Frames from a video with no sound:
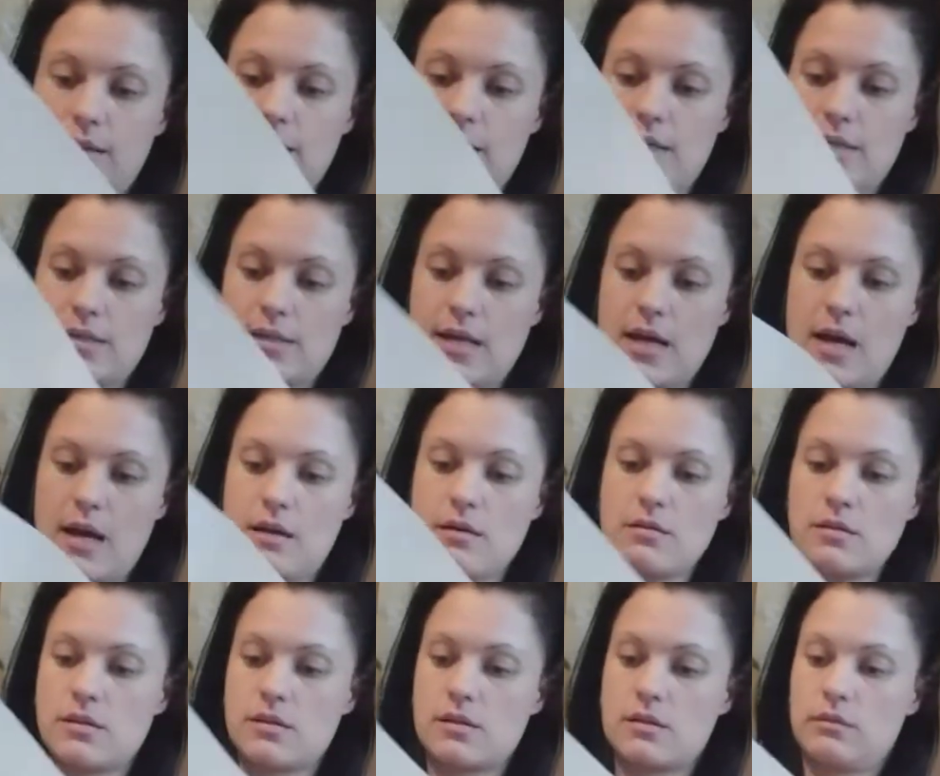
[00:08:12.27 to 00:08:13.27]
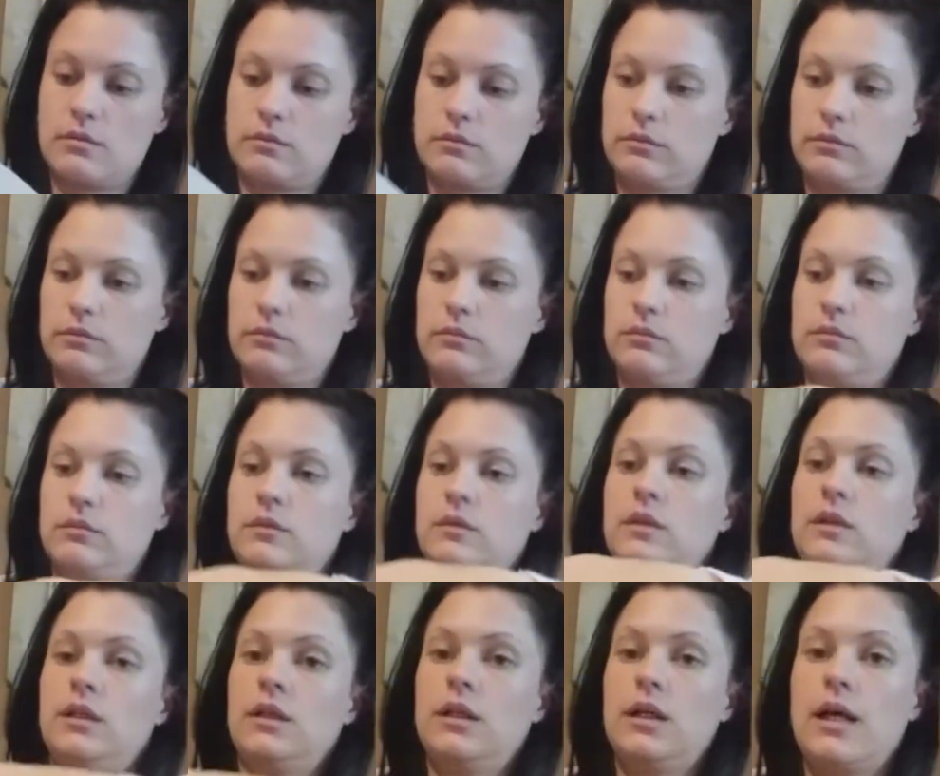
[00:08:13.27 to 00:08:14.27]
this out.
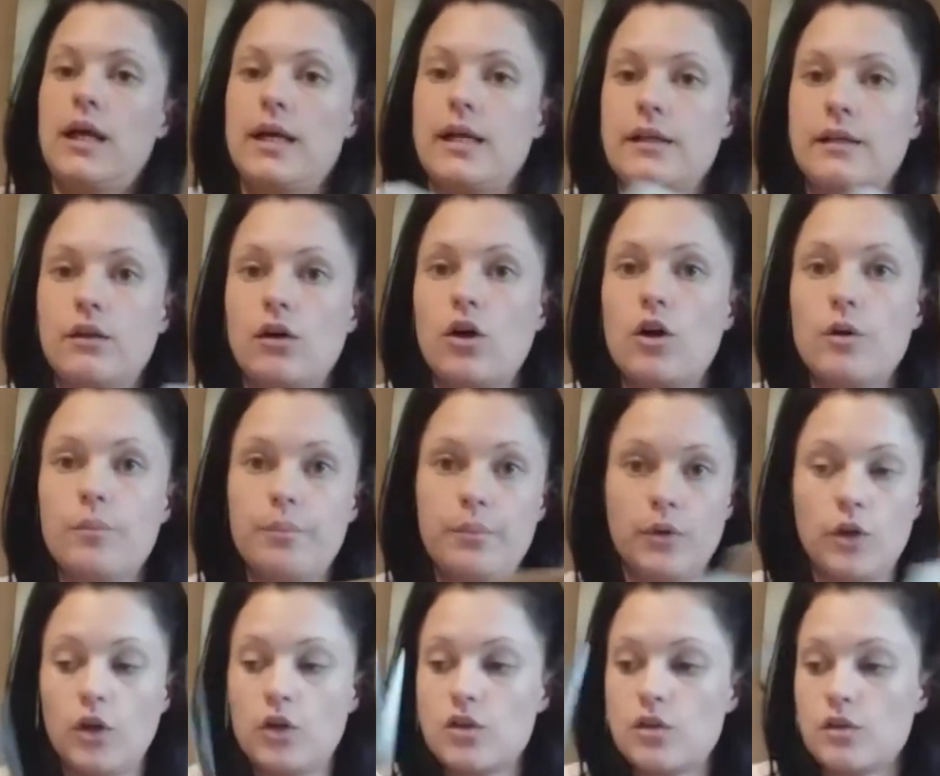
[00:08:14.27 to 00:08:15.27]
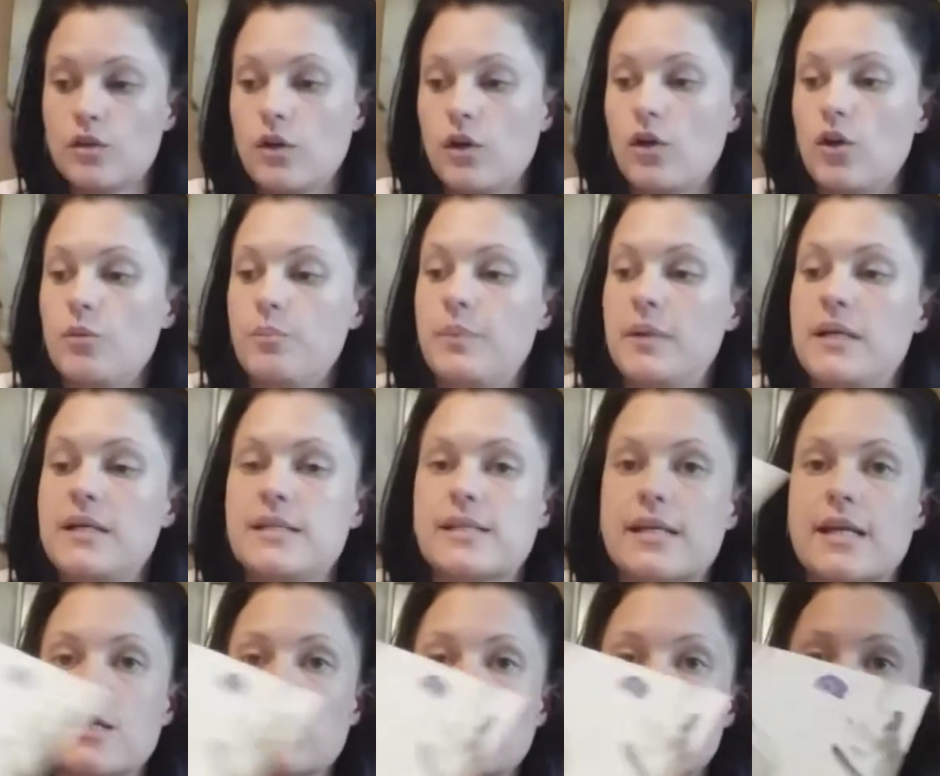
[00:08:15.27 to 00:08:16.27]
No piece
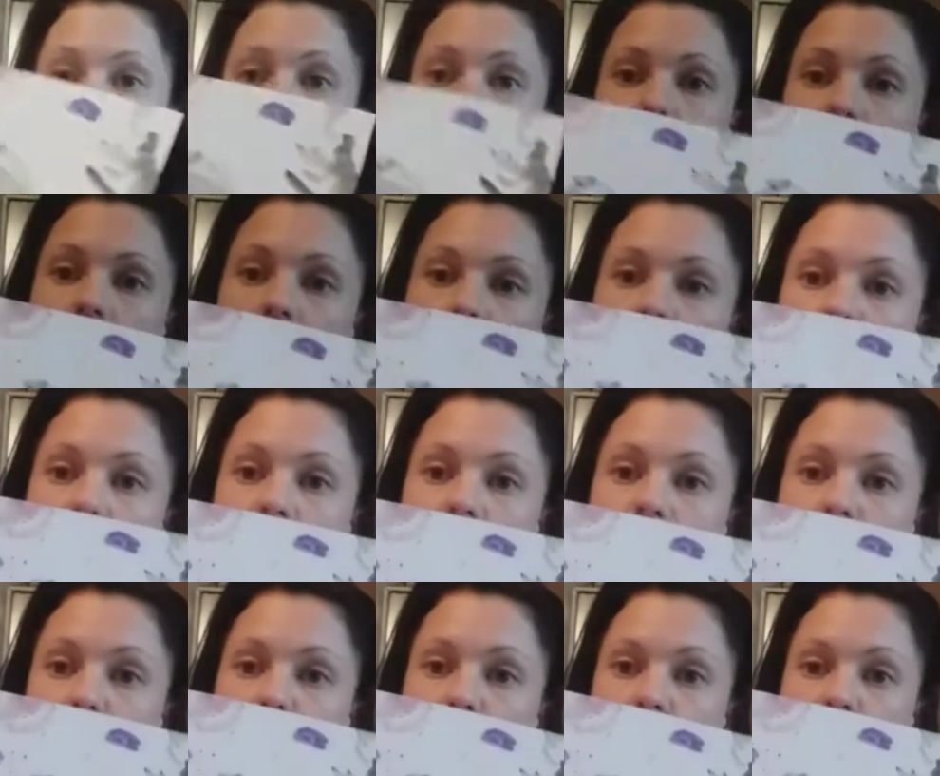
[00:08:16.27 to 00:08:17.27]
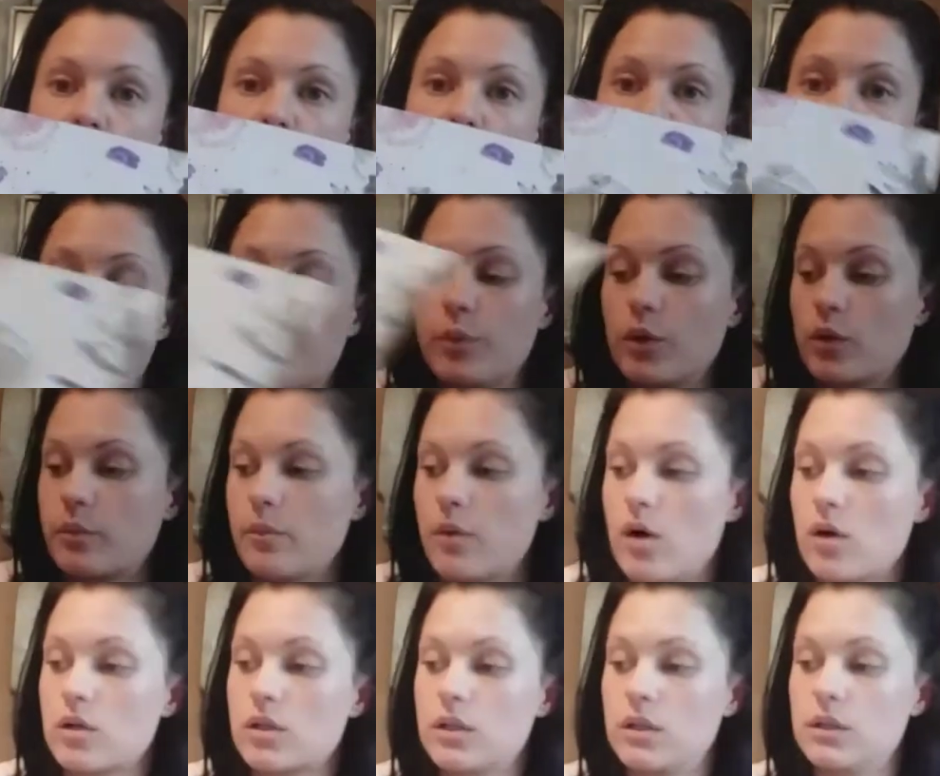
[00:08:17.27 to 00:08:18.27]
gets wasted because this I'm going to turn into a bookmark.